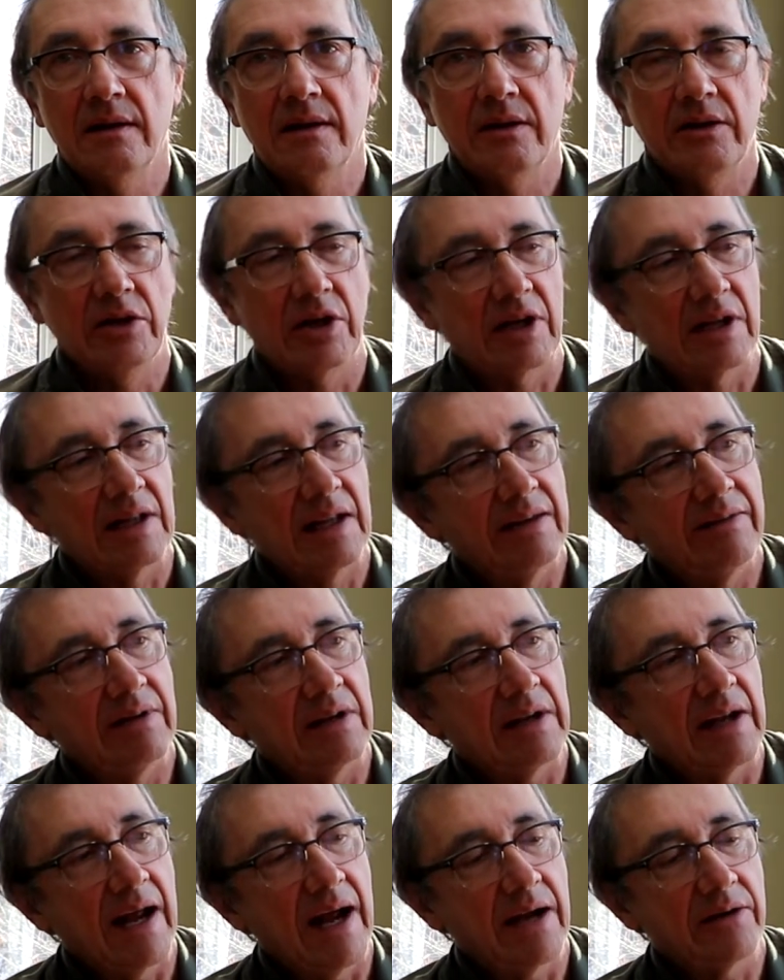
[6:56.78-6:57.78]
You can leave
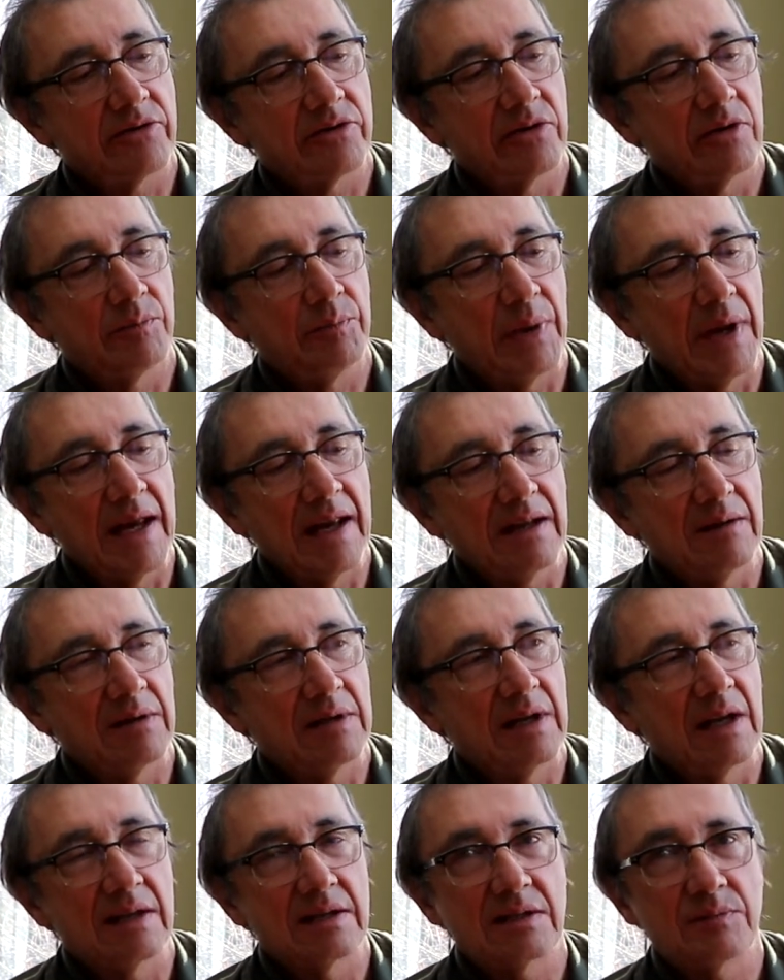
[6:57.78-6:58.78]
it natural. Paint
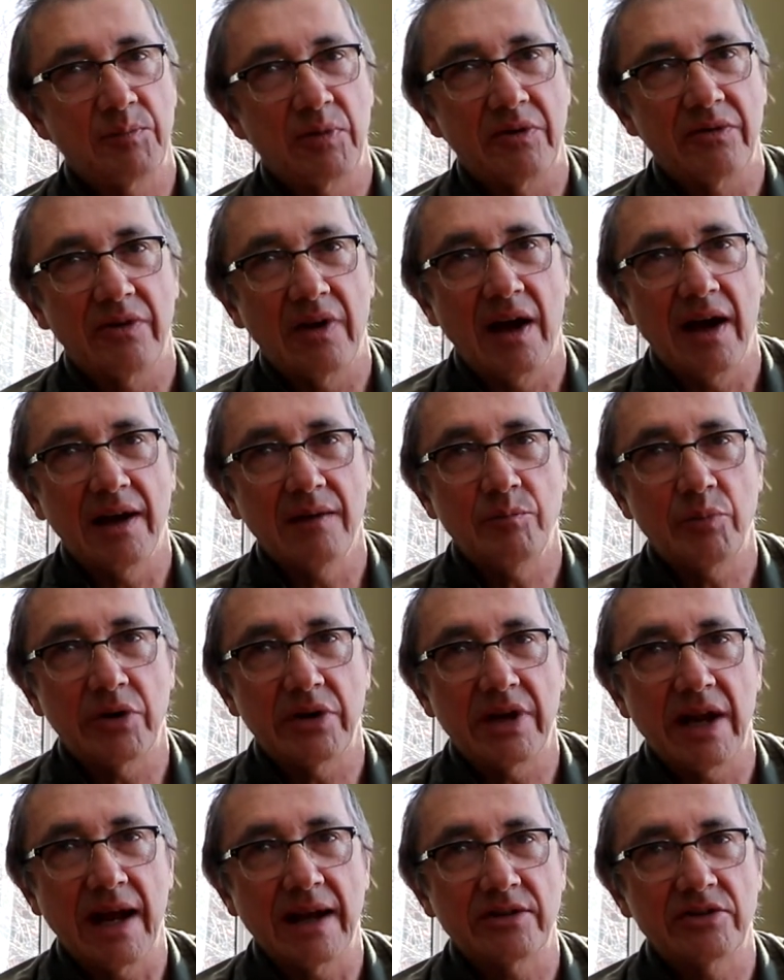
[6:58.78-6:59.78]
does provide
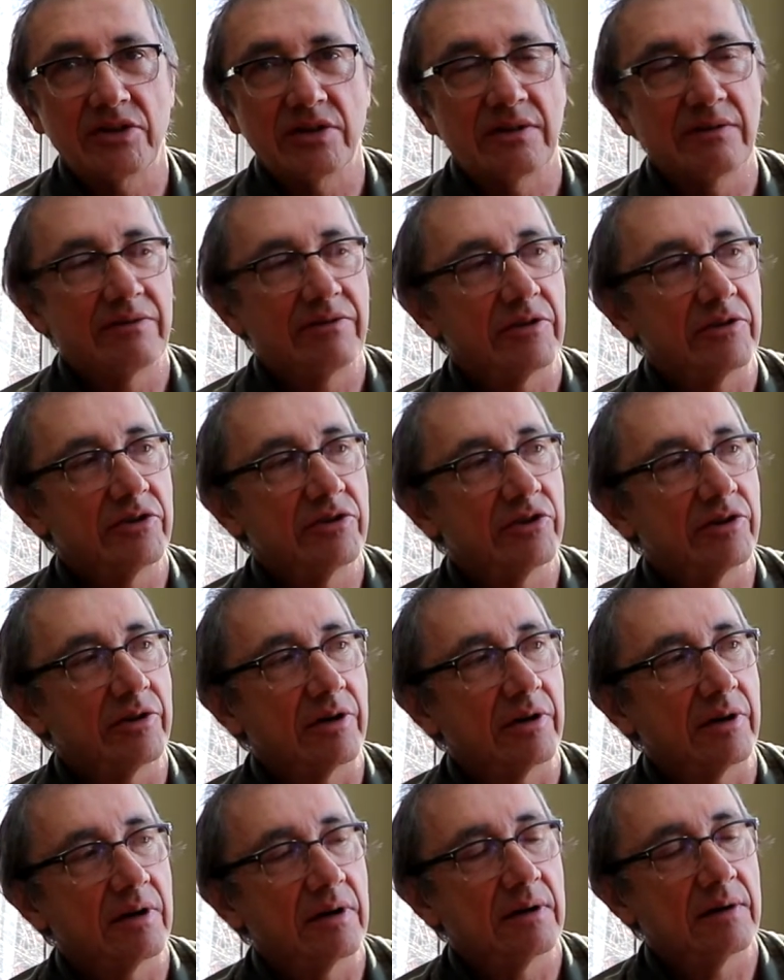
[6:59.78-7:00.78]
protection for
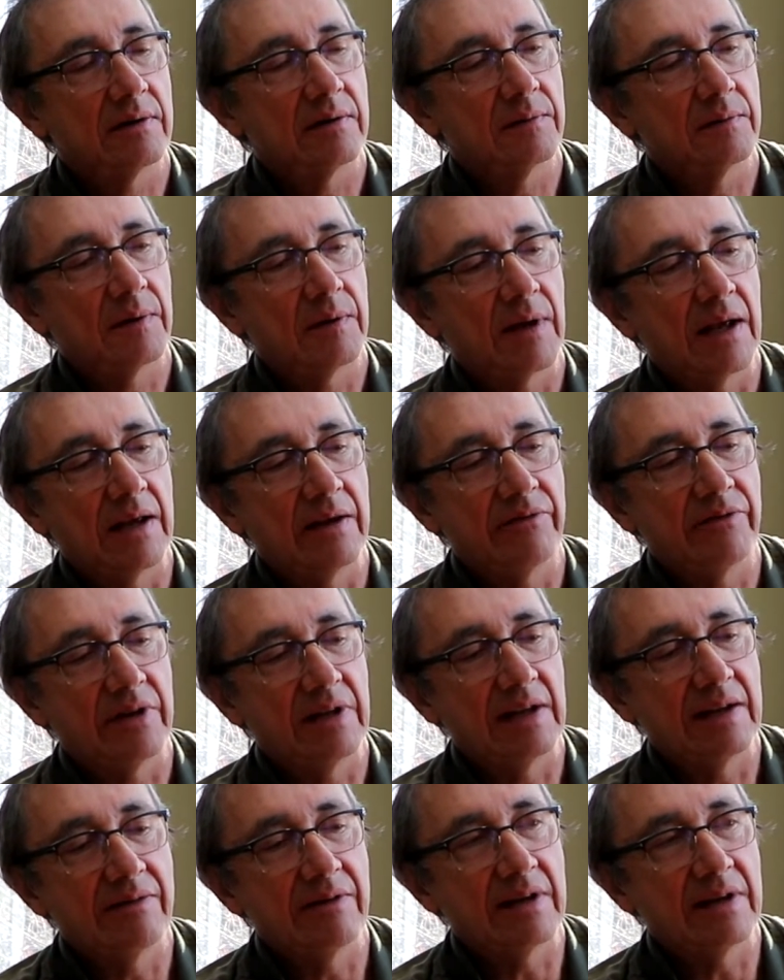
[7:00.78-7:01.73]
sure. If you leave